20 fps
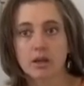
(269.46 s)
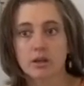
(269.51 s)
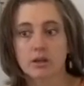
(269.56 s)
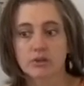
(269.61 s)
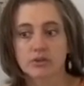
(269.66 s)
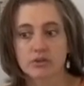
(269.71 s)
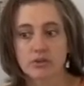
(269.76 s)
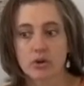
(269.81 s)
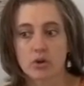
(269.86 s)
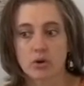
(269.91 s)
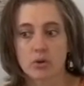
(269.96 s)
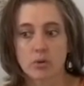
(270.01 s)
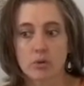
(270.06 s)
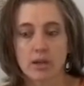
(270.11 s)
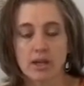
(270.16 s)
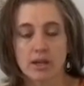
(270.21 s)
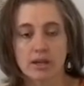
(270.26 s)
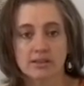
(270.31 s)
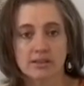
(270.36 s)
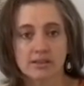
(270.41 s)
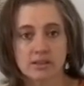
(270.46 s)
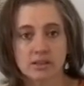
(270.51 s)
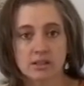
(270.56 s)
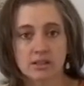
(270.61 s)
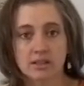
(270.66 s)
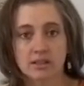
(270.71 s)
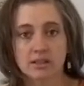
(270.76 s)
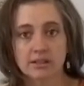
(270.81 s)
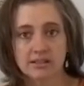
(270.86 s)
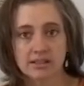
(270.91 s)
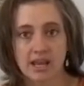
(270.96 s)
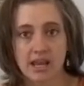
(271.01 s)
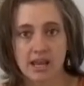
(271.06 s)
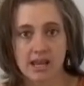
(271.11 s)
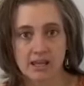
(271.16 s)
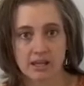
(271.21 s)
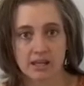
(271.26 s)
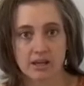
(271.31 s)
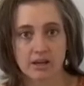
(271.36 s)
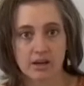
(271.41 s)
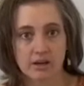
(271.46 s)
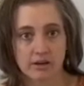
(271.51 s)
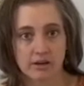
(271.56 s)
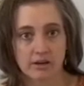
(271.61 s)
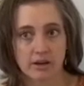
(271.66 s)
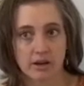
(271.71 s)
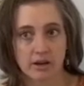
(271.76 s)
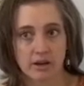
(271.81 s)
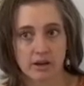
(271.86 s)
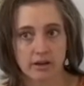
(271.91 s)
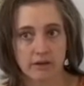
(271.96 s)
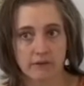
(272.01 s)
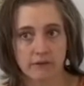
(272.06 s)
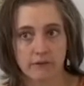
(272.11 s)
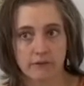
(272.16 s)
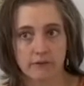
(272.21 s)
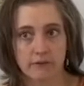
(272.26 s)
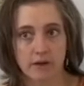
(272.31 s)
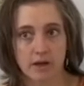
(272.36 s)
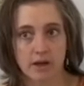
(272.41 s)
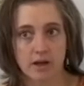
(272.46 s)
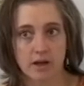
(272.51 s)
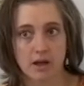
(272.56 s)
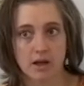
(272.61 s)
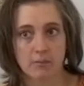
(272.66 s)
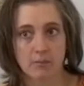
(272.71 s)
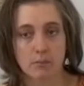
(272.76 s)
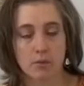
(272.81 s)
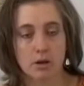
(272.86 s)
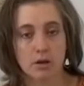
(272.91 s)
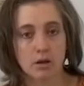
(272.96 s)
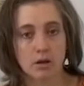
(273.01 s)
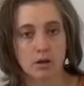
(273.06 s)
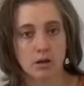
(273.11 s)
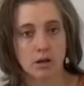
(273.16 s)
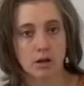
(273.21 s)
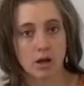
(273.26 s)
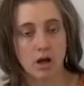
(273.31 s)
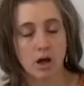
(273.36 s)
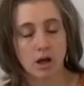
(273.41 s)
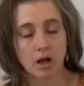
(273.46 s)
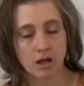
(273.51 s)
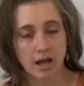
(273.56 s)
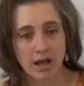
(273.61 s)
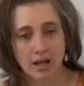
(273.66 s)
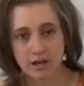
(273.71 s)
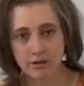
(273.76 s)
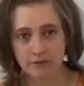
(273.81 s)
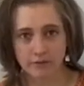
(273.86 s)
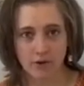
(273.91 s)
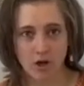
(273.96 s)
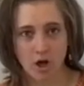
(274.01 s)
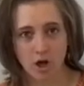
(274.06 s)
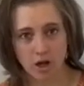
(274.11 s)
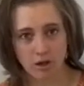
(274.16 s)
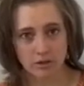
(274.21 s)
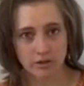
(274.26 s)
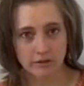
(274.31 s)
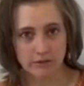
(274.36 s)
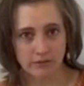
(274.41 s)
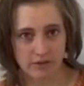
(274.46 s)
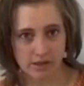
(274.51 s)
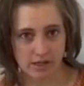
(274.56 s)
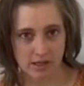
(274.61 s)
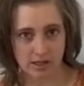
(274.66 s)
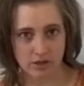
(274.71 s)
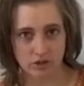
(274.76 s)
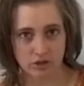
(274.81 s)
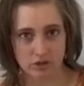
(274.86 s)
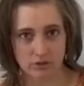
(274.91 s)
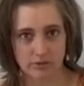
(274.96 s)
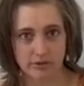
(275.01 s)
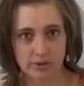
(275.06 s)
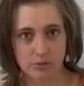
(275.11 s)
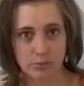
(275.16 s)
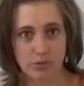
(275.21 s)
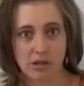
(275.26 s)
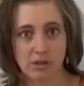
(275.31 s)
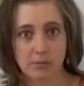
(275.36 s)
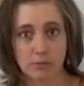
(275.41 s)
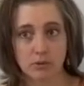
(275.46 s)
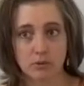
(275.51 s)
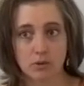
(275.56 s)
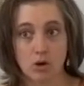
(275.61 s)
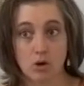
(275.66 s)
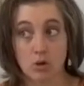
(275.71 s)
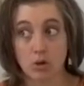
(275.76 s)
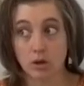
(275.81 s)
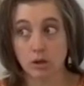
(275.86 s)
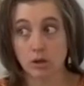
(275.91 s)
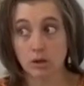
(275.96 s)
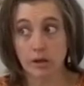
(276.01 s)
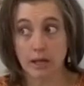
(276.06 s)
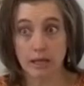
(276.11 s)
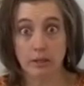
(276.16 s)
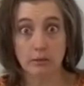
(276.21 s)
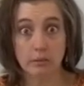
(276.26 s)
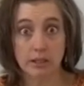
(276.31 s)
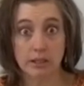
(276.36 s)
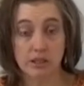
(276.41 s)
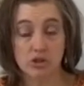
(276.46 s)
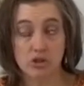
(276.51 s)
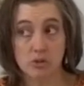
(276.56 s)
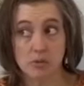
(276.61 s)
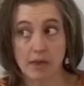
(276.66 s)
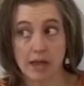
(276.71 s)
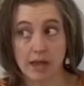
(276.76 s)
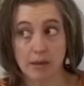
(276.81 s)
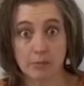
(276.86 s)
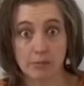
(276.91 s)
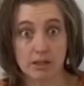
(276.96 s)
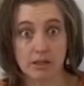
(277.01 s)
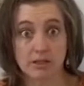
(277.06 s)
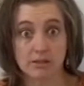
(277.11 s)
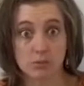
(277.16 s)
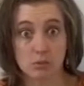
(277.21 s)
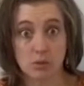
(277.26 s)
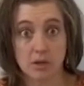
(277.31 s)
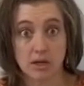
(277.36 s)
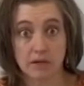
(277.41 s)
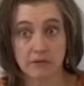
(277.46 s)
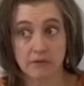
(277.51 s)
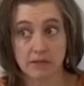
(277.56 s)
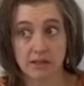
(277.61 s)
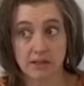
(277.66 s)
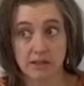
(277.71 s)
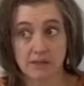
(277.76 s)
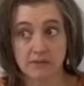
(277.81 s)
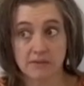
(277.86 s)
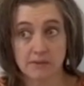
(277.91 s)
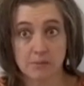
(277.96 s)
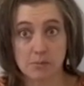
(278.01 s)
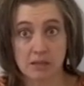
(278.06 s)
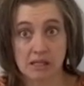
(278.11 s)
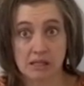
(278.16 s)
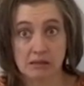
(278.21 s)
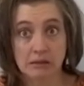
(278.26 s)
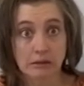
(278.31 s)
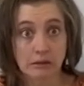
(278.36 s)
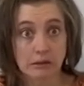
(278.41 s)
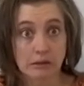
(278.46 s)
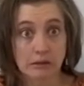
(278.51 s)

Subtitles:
So it's going to take care of kind of all of the issues. And people go, oh, I don't want to do that because what if it gives me